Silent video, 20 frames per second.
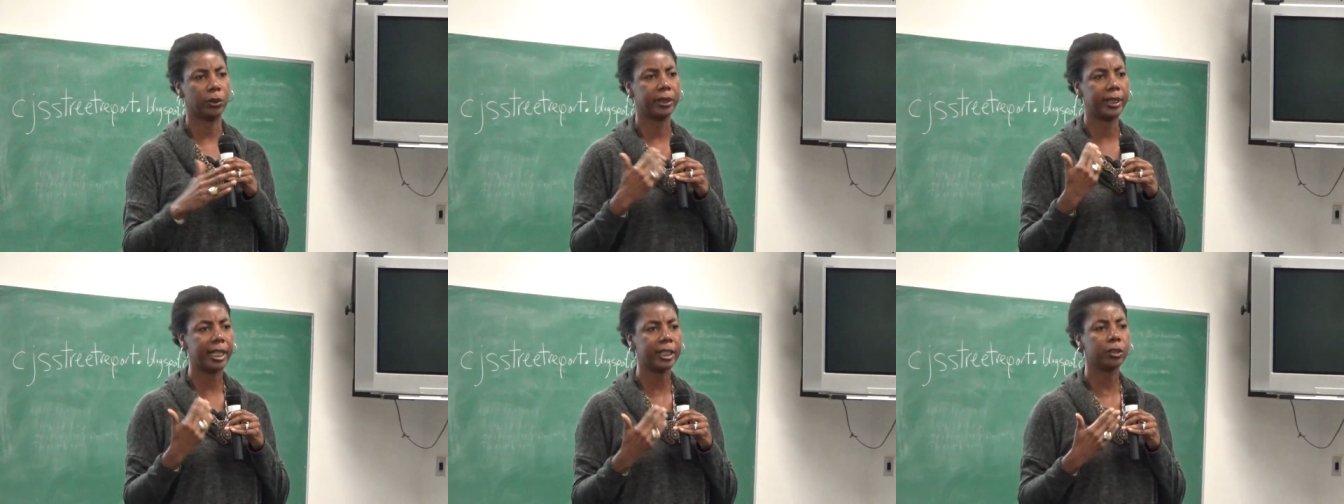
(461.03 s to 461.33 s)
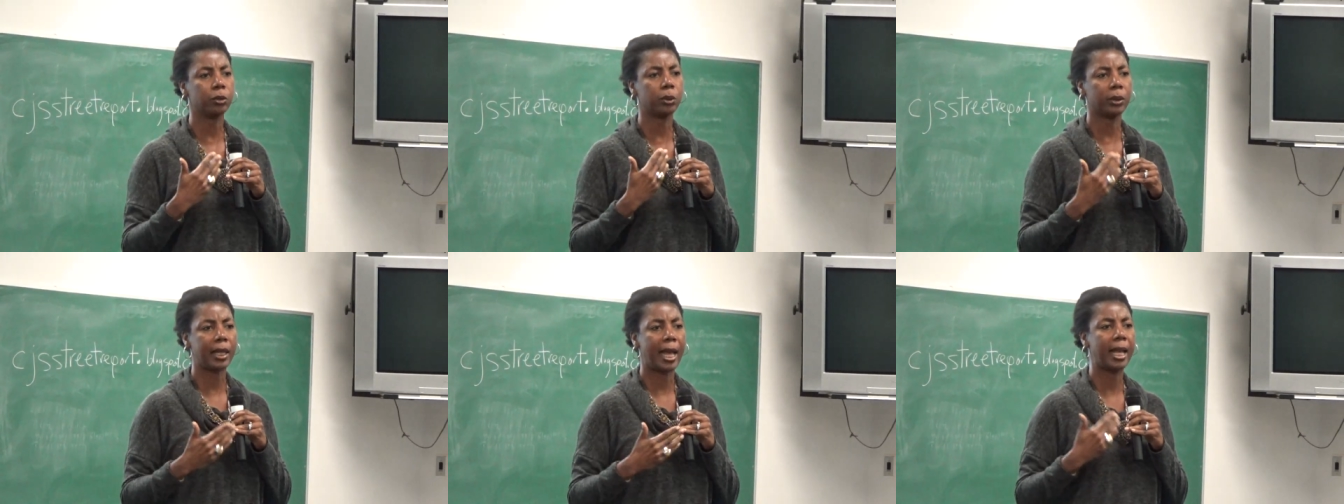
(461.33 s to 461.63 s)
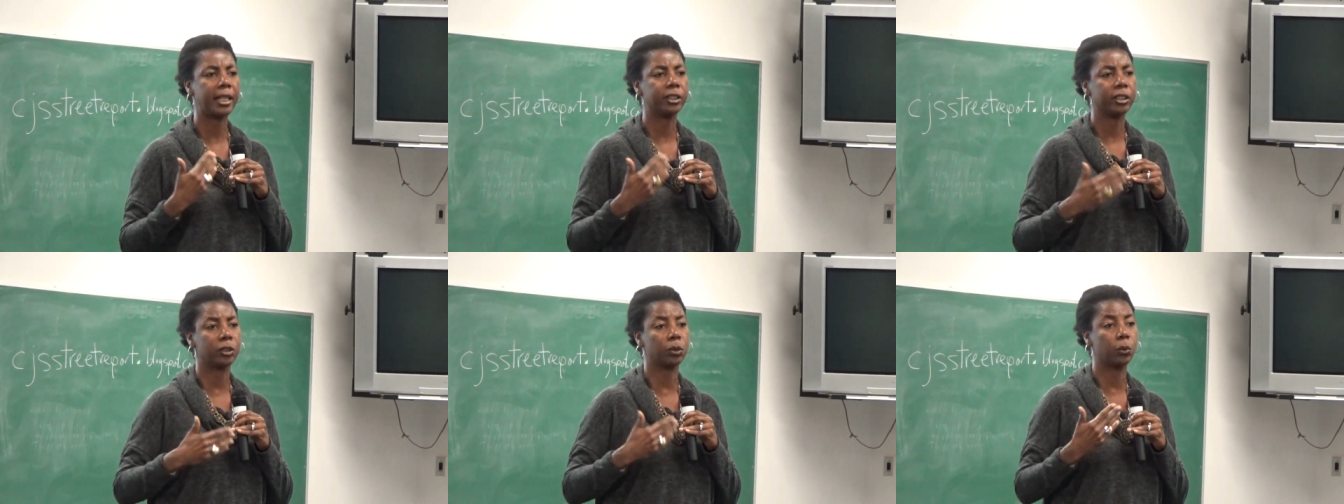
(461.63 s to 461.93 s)
And that's what
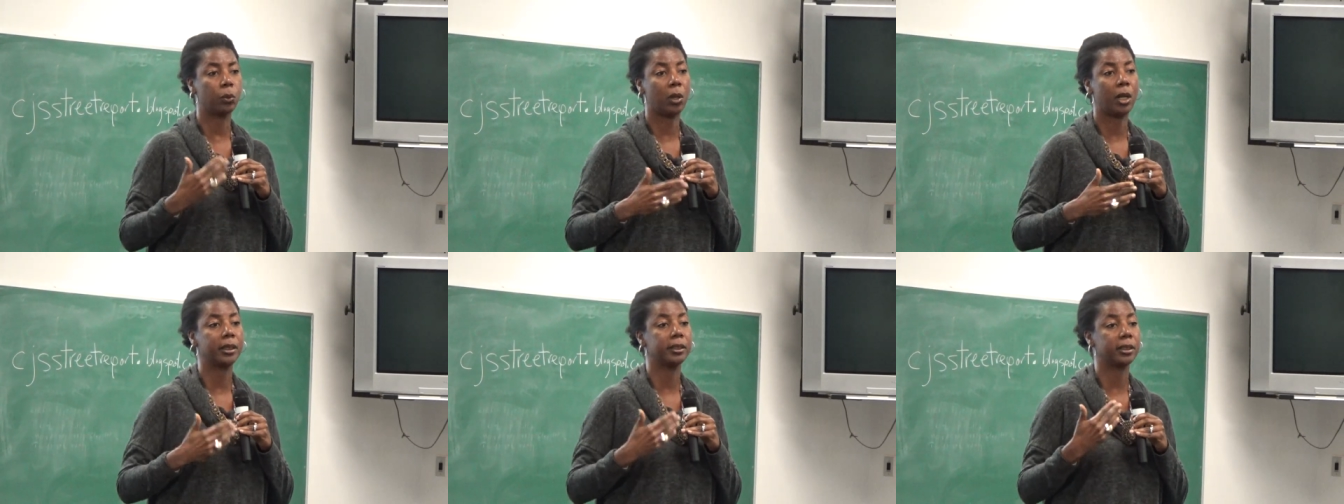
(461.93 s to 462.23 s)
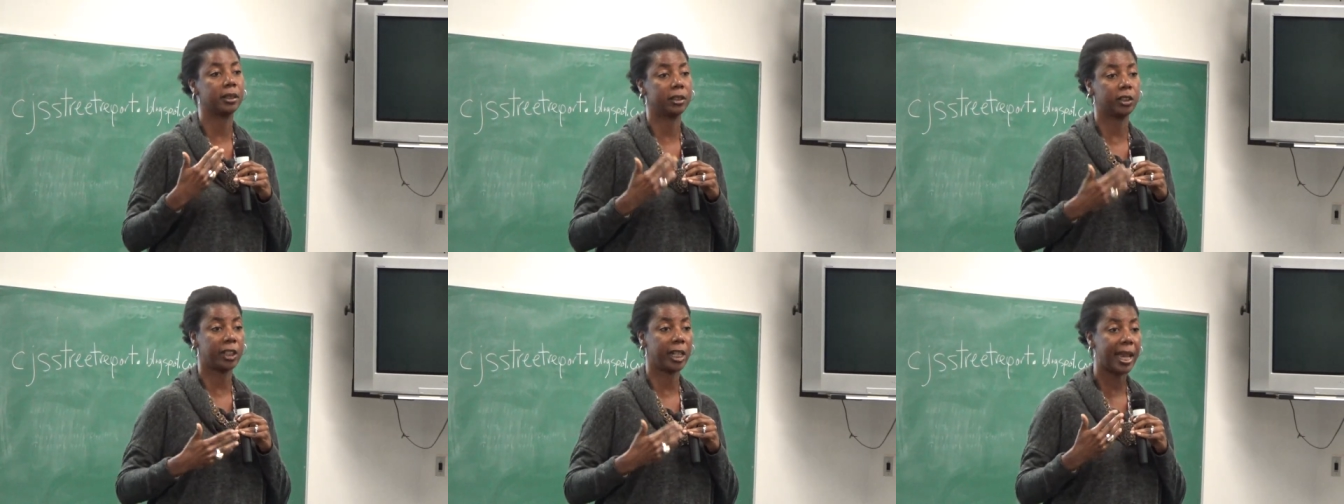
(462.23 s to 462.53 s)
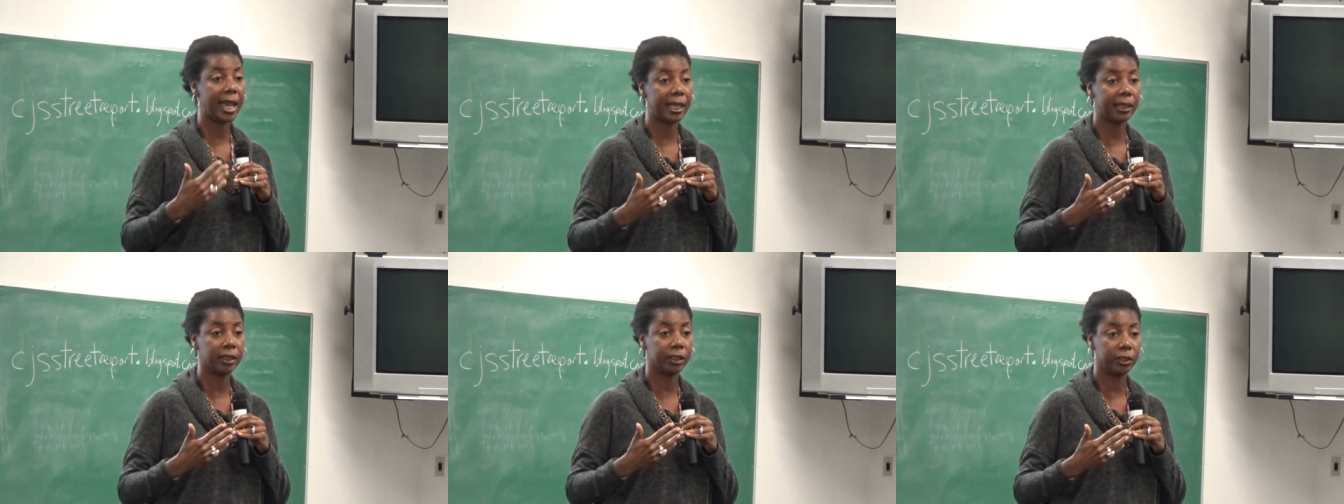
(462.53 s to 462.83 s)
I just want to
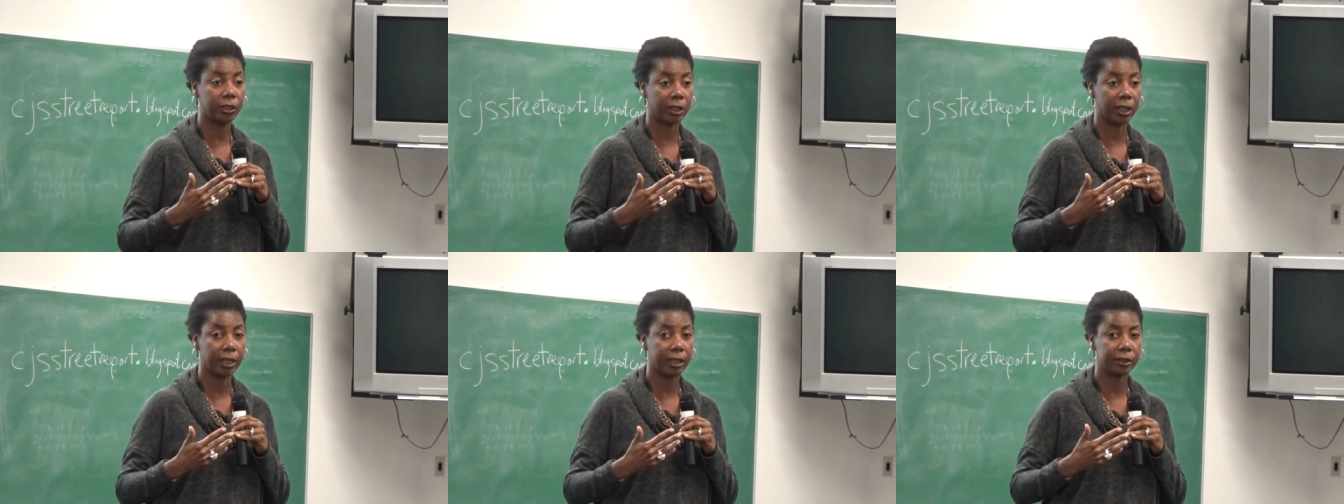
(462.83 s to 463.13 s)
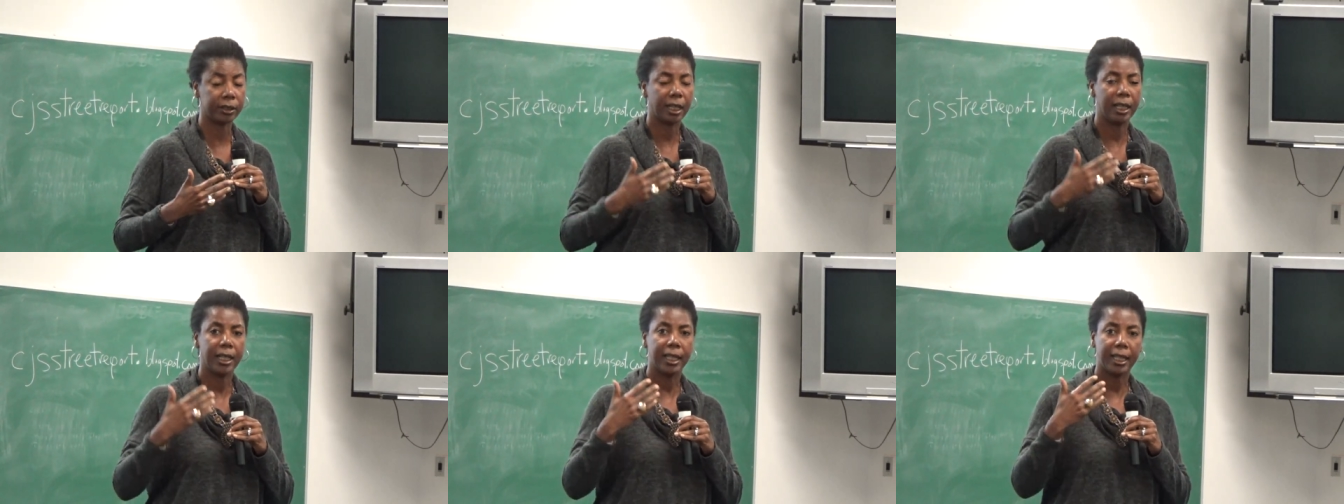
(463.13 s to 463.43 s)
challenge us,